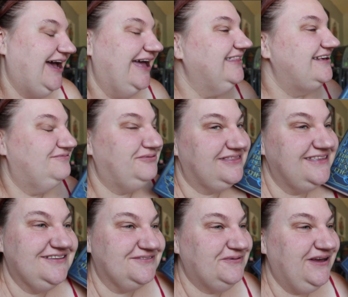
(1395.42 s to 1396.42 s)
at least with
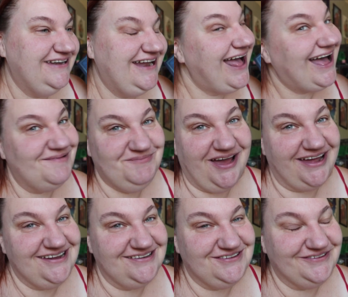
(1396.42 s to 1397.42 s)
this one, I'm
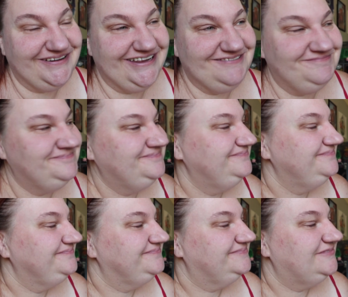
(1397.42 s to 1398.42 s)
not into it.
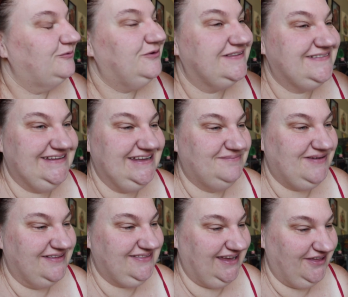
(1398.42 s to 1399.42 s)
We'll see
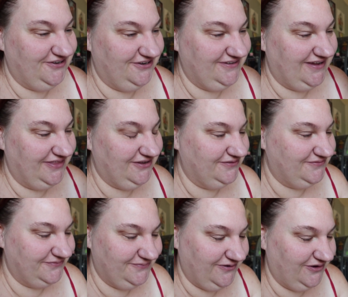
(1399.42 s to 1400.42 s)
about the other,
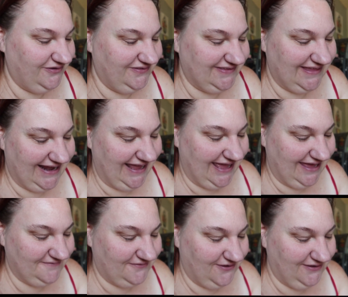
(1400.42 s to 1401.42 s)
other Verns that I
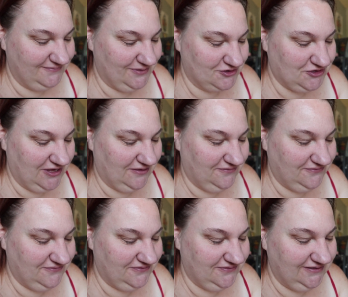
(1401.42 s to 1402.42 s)
have on my
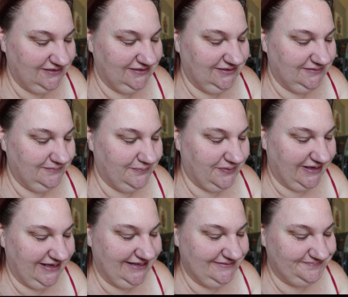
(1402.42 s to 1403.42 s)
shelf,
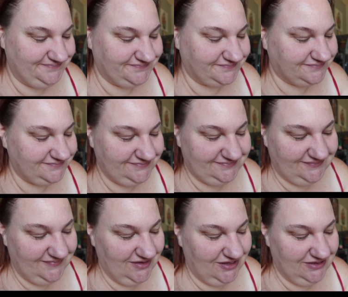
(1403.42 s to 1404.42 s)
but
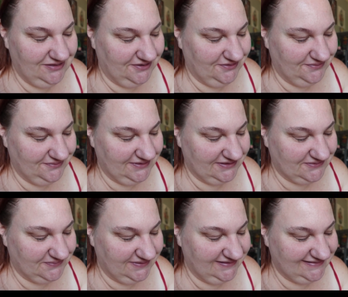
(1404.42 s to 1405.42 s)
yo,
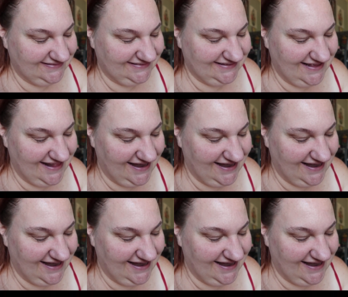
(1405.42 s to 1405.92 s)
this was,